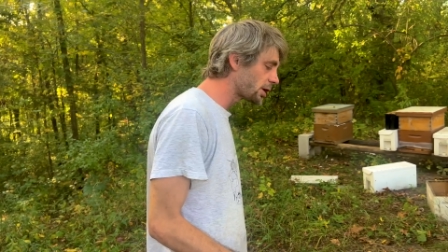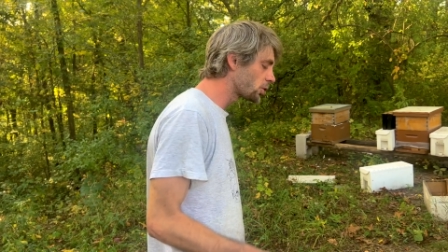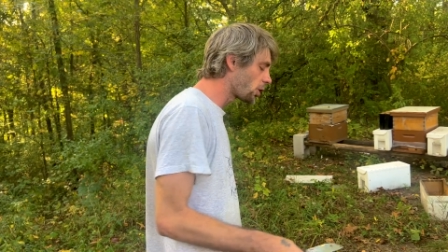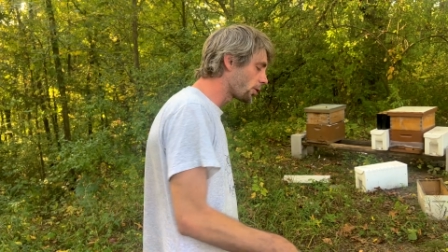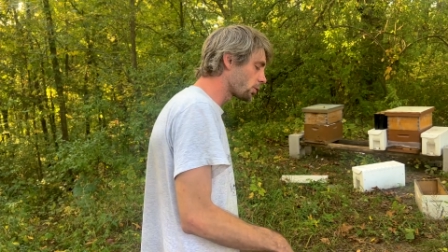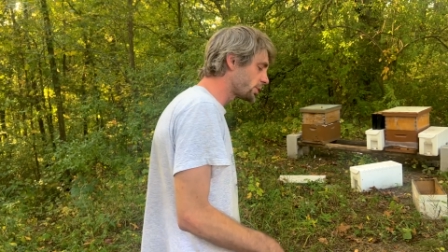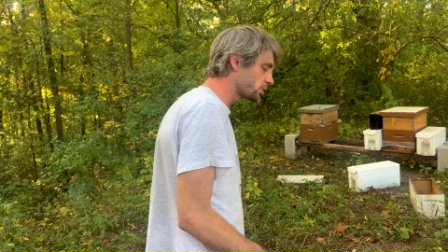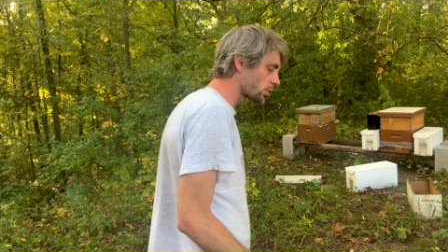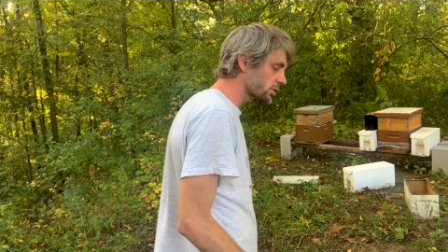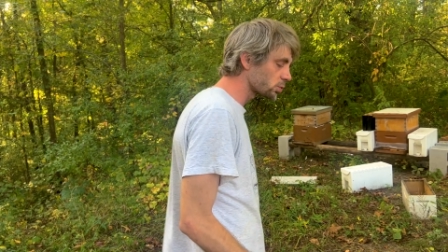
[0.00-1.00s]
they took all their
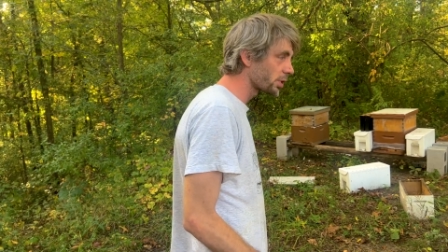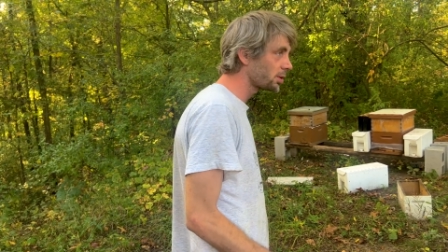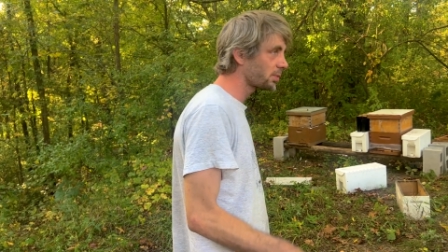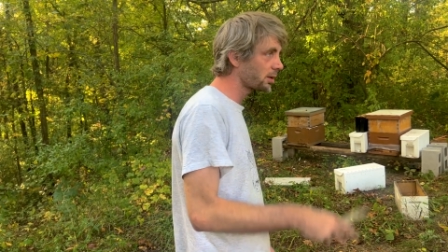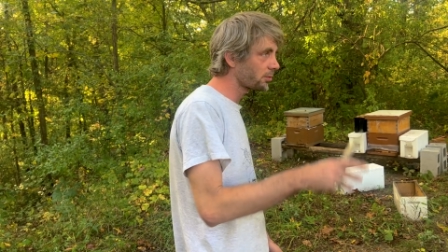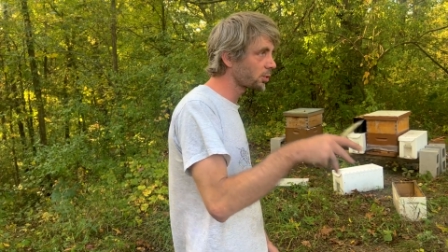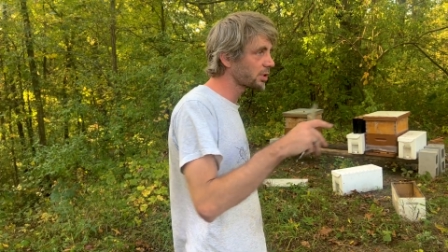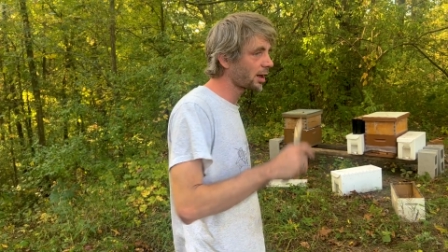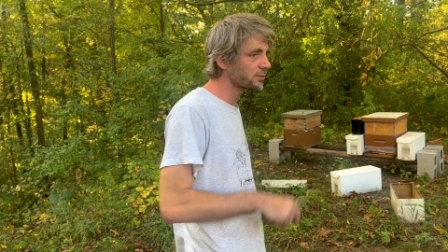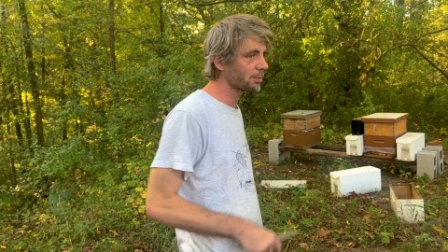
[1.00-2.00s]
resources with them to give those
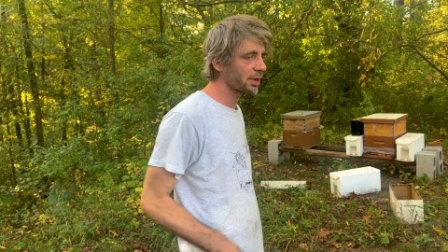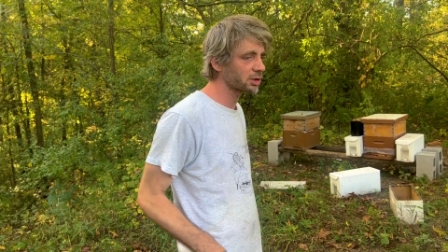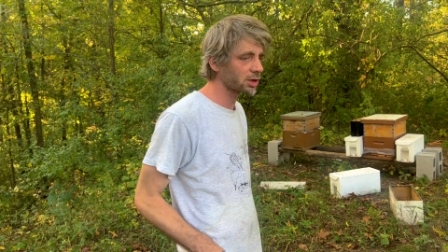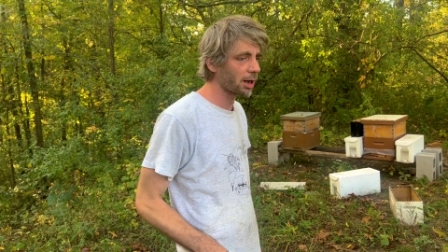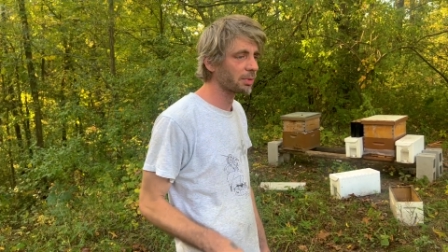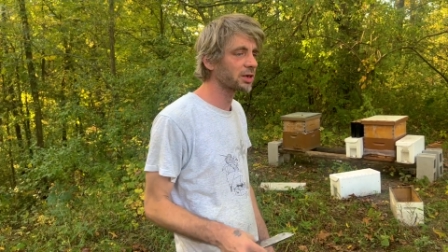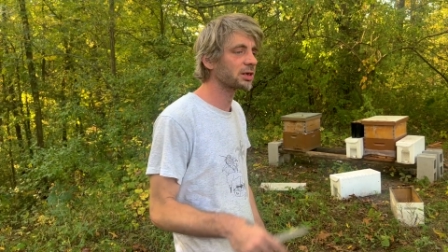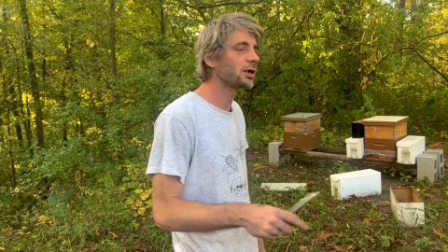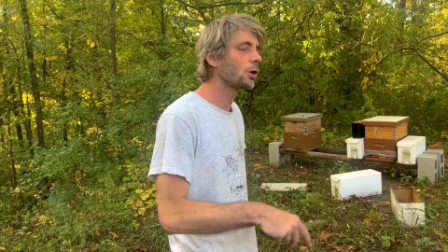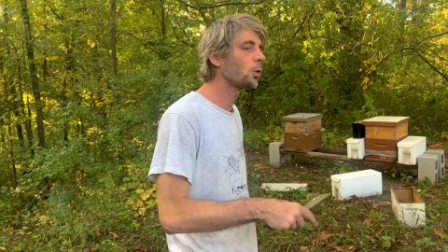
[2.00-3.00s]
hives the best shot, because
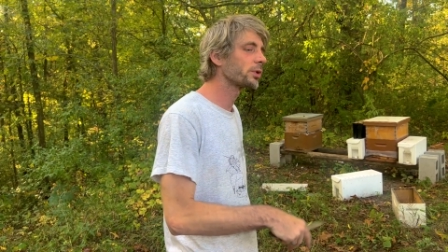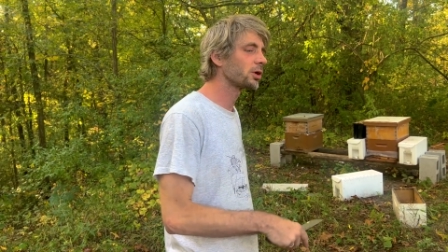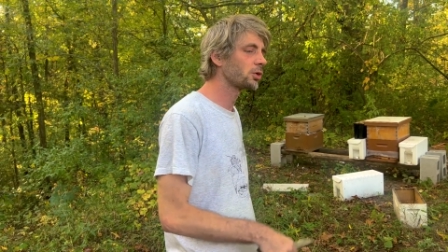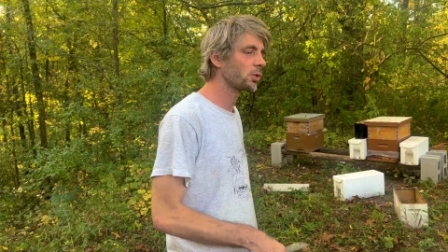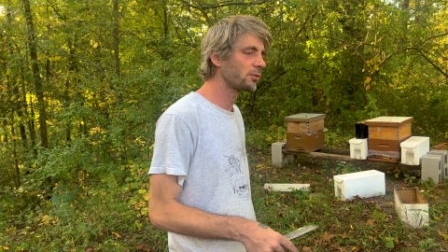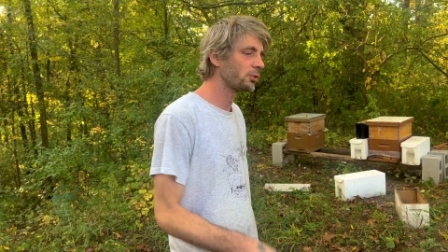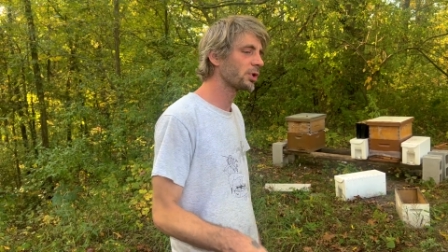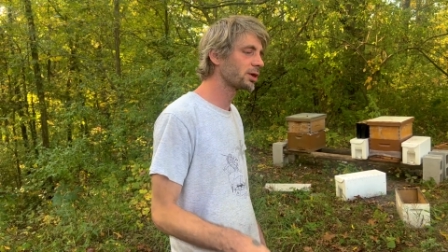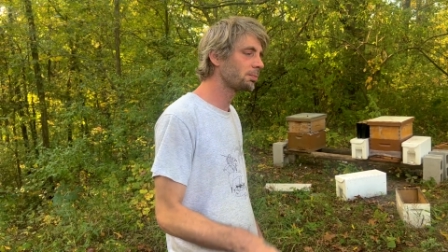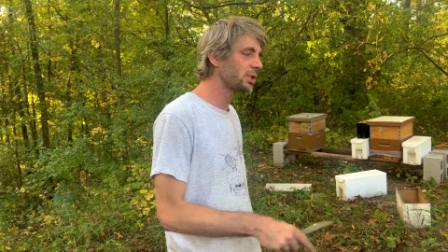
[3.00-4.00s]
they know what they're doing. If you
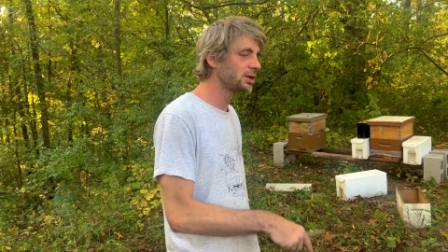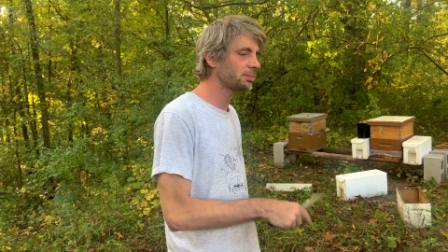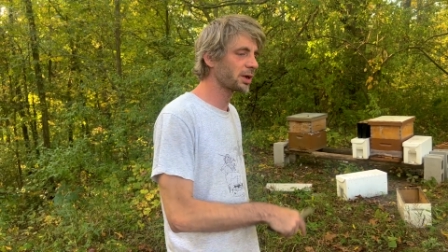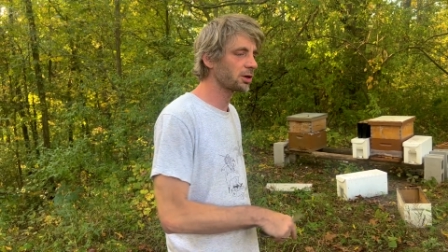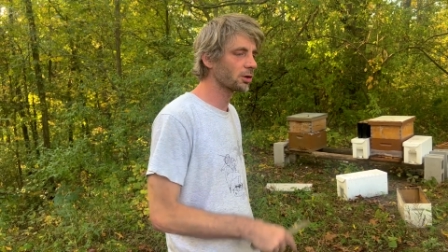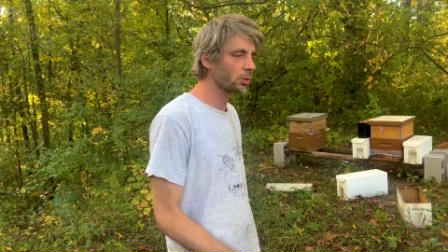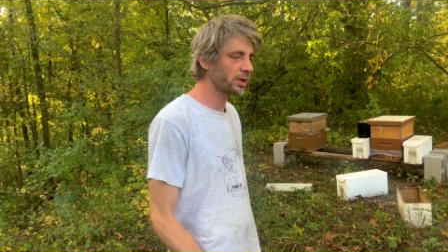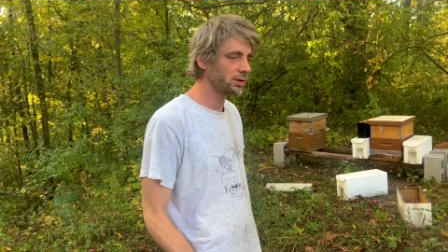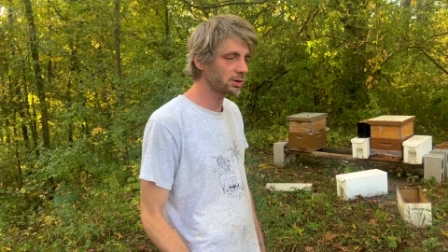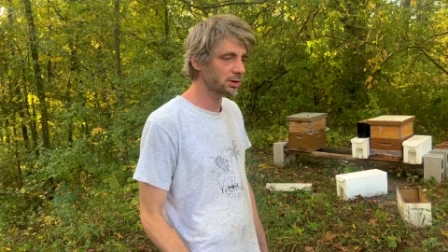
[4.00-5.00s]
let the bees pick your
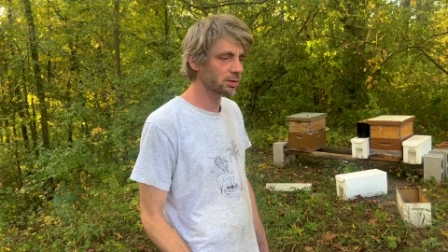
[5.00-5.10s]
queens,